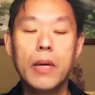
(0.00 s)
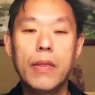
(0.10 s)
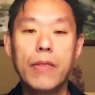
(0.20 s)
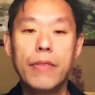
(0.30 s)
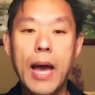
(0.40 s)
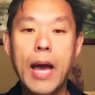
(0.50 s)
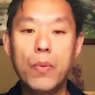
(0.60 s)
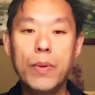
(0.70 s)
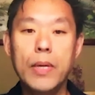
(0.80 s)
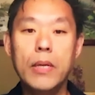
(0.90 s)
That
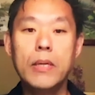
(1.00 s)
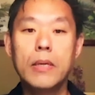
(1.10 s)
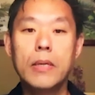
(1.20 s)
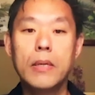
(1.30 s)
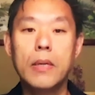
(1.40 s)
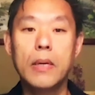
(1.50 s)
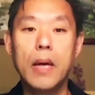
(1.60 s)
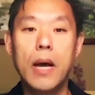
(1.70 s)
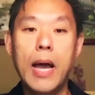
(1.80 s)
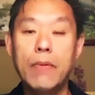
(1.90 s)
week,
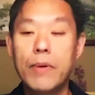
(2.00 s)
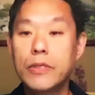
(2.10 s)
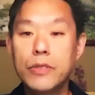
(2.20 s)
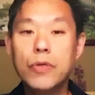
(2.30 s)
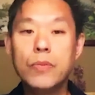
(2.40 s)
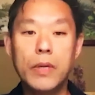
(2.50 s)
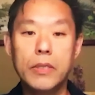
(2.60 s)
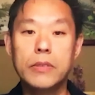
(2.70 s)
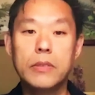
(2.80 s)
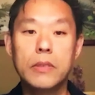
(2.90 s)
I read 2 books.